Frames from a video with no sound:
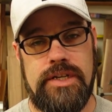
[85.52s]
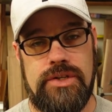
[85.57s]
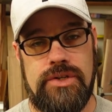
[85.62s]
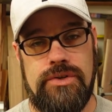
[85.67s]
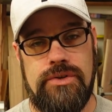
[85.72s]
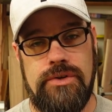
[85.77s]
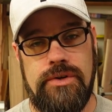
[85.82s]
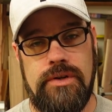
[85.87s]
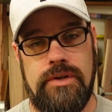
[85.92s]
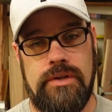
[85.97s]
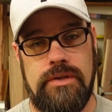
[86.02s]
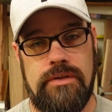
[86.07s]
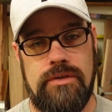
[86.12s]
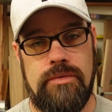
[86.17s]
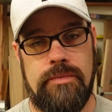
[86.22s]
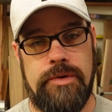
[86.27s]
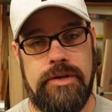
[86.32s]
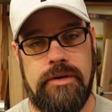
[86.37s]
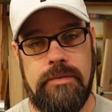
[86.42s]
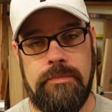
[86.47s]
extruded
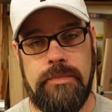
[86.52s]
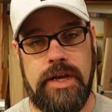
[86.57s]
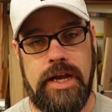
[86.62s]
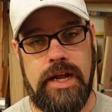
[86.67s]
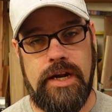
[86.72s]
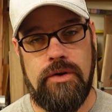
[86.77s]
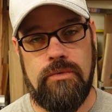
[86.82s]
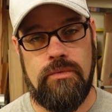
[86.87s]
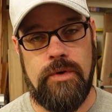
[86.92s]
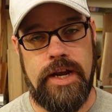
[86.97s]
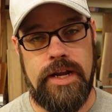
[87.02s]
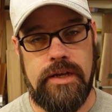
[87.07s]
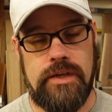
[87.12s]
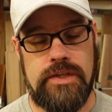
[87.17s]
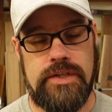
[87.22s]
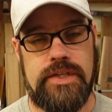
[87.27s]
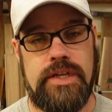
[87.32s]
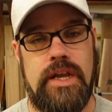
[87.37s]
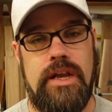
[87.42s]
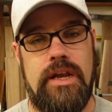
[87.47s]
aluminum kind of
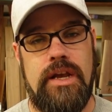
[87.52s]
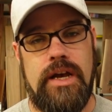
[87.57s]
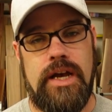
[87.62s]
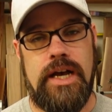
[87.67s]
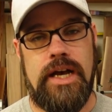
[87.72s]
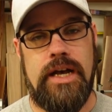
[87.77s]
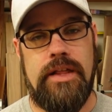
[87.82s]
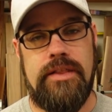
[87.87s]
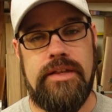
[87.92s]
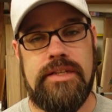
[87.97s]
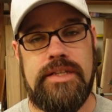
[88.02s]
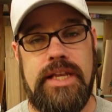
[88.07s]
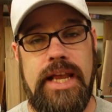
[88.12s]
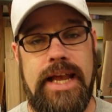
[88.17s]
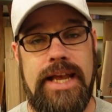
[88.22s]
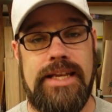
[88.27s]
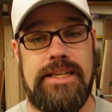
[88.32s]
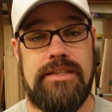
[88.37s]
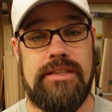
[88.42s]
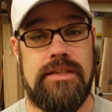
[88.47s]
rails, uh, this
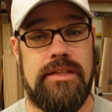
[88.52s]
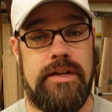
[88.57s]
has